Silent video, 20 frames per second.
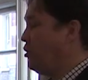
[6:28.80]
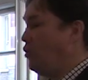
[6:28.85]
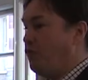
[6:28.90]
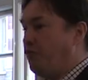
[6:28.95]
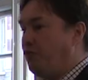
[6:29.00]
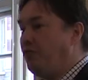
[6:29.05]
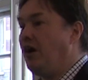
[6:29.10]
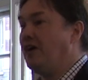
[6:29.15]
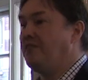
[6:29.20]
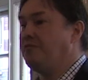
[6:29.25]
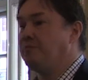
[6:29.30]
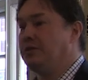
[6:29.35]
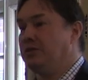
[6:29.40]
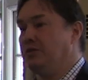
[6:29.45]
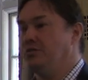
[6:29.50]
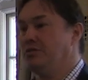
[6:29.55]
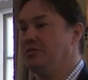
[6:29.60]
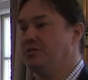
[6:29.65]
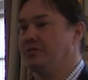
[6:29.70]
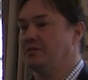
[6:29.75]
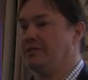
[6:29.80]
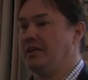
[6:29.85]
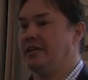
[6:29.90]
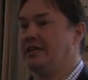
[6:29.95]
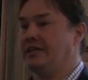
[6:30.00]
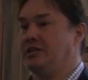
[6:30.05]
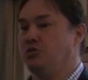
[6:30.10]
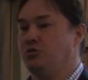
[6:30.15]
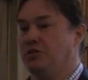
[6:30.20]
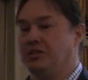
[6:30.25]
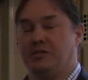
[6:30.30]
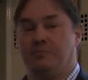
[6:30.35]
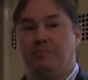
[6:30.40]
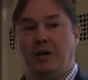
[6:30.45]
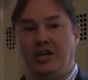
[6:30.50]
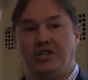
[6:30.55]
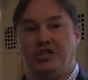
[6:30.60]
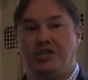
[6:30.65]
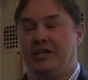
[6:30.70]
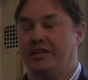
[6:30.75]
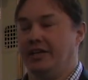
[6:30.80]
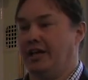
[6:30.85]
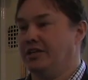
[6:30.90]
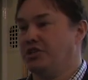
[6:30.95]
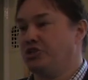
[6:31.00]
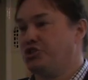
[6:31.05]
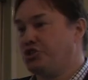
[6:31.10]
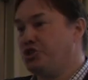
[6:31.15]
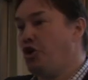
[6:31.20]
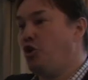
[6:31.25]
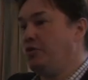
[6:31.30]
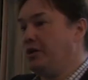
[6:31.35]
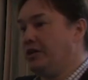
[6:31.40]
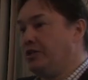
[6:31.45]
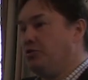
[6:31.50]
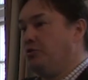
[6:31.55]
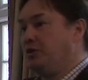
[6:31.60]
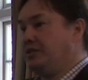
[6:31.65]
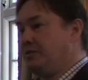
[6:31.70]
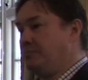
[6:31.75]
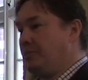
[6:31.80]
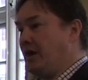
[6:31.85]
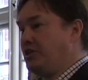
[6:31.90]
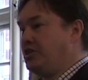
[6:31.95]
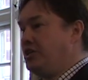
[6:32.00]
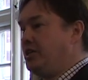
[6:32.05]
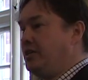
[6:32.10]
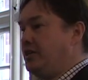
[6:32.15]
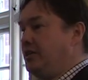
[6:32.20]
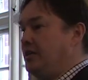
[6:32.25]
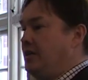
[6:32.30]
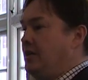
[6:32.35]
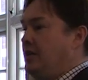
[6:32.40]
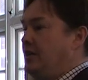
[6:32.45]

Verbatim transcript: now five minutes telling you it's magic and showing you it's magic.